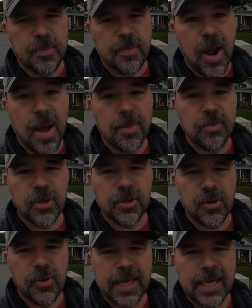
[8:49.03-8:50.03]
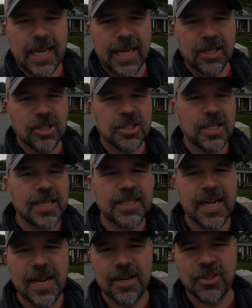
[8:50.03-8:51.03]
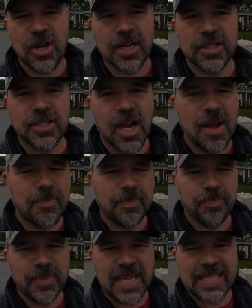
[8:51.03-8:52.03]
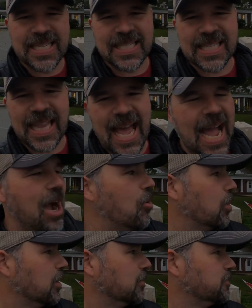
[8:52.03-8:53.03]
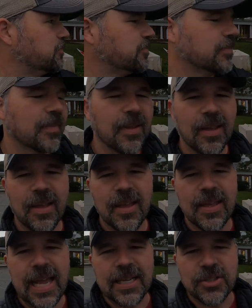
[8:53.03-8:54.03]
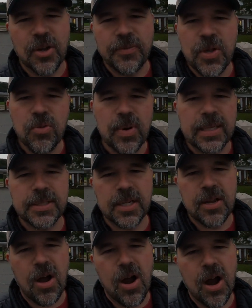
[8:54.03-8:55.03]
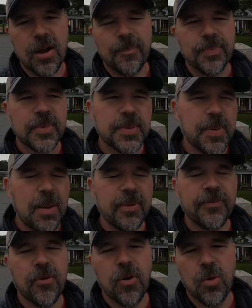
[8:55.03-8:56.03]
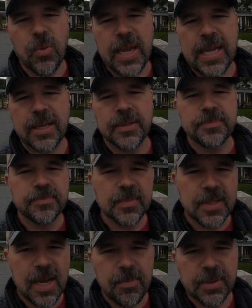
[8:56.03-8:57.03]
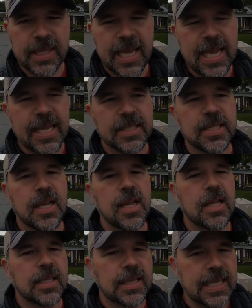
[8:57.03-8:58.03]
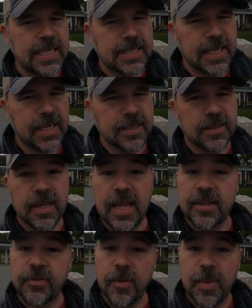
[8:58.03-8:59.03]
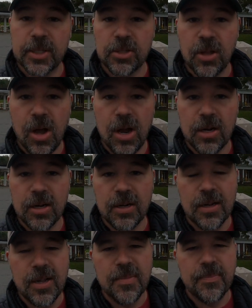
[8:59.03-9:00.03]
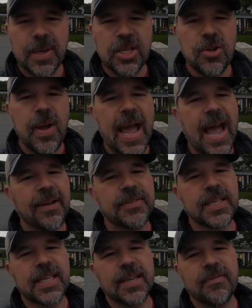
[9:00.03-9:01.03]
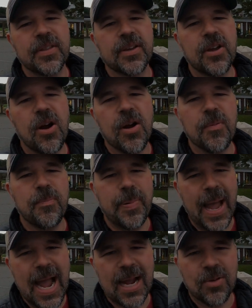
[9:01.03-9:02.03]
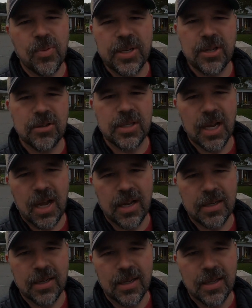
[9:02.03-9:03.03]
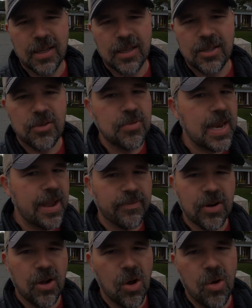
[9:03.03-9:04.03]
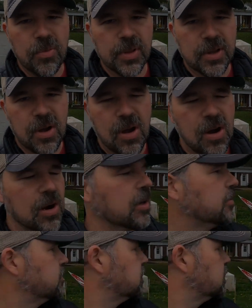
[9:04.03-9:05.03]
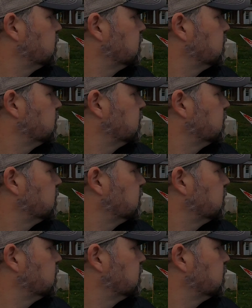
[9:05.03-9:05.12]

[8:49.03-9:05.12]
The problem with doing an English lesson at a truck stop is it's loud. Yeah, so if you rent a car, it's probably for a week, couple days. Leasing is for much longer, but you have to give the car back when you're done you never own the car.